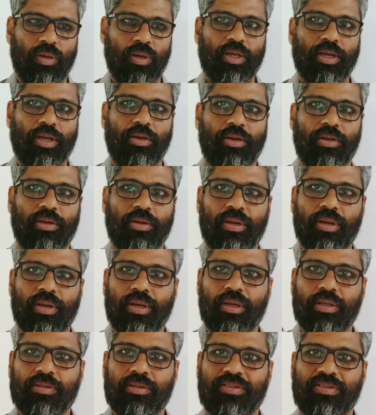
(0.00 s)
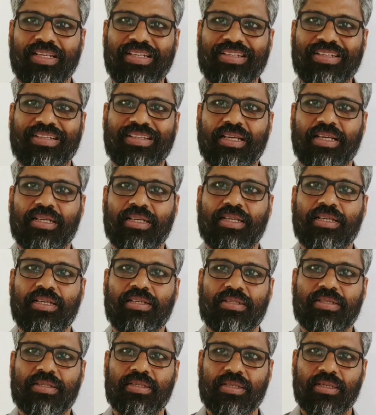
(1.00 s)
Okay. Since it
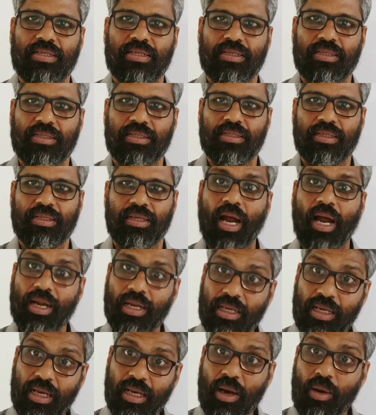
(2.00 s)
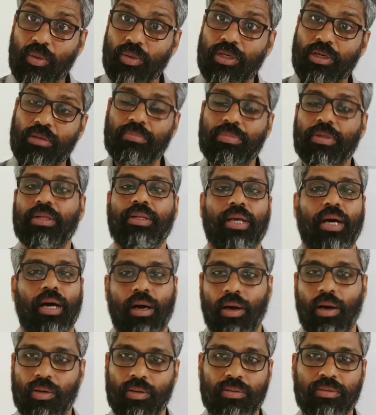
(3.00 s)
is an uncountable
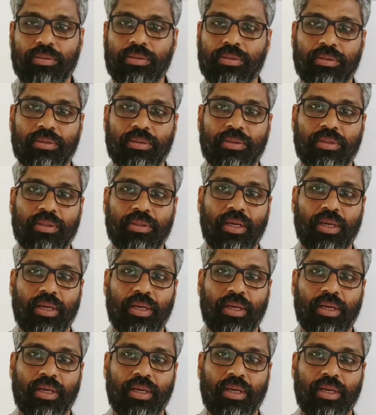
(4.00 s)
noun,